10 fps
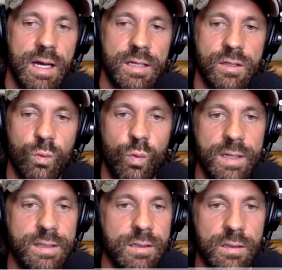you're
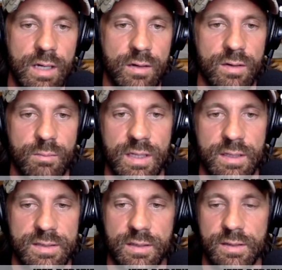1 year out of the
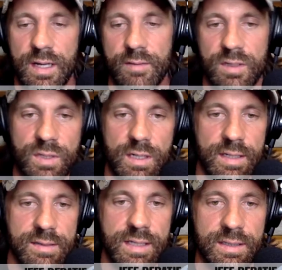military, you're having a bit of
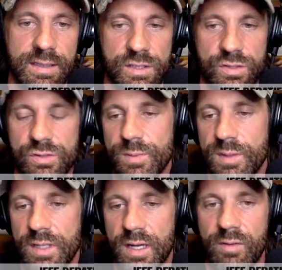identity issues,
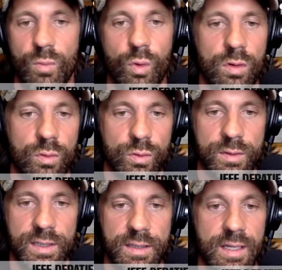maybe you have a moral
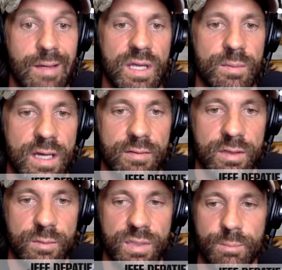wounding, maybe you have a
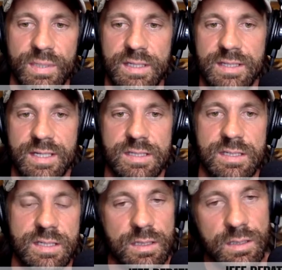little bit of
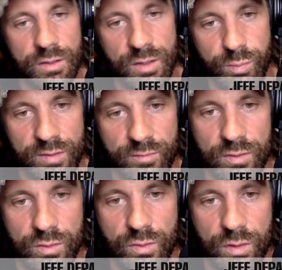PTSD, you know, your
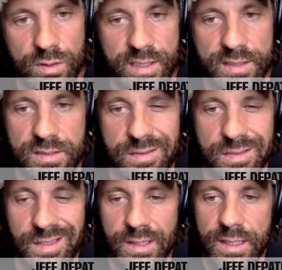prefrontal cortex is